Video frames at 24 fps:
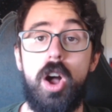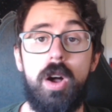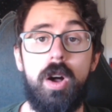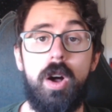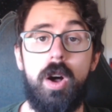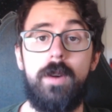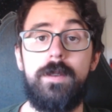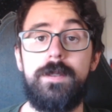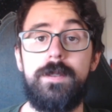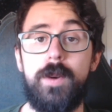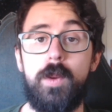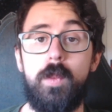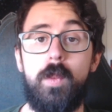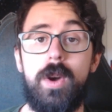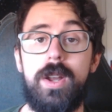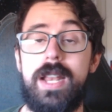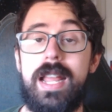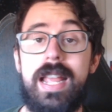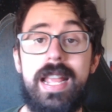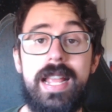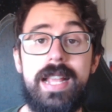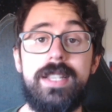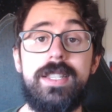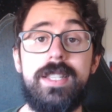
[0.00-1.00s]
All For
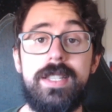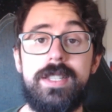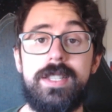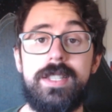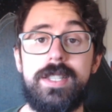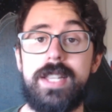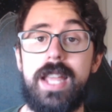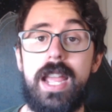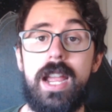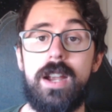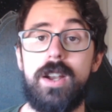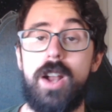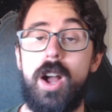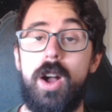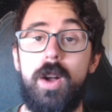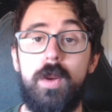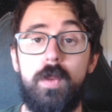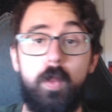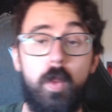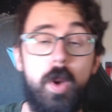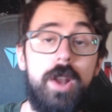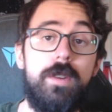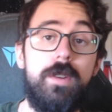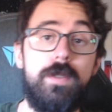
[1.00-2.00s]
One isn't scared
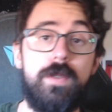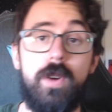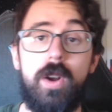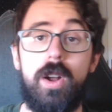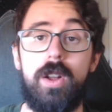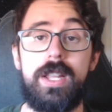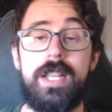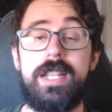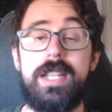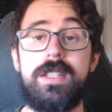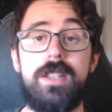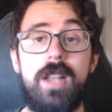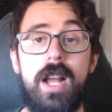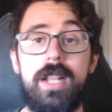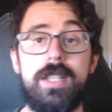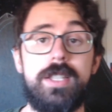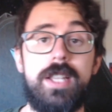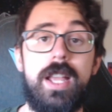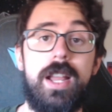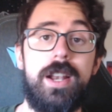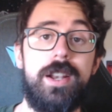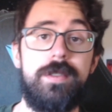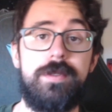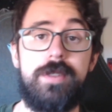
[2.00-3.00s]
of One For All. He's not
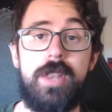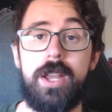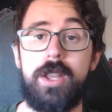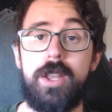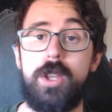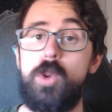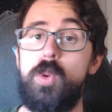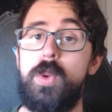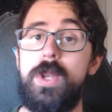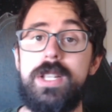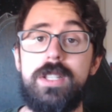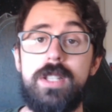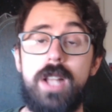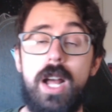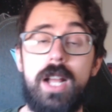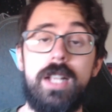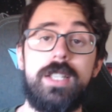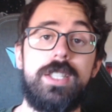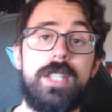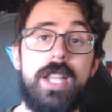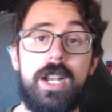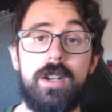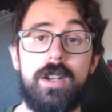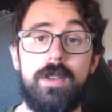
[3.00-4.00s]
scared of Deku. He's not
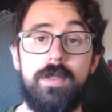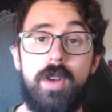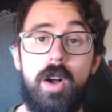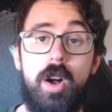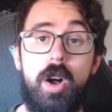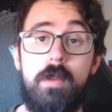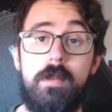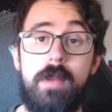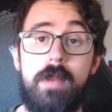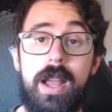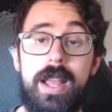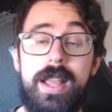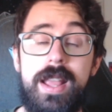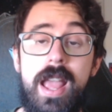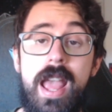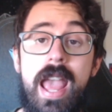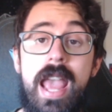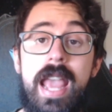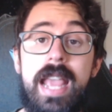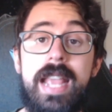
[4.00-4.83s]
scared of All Might.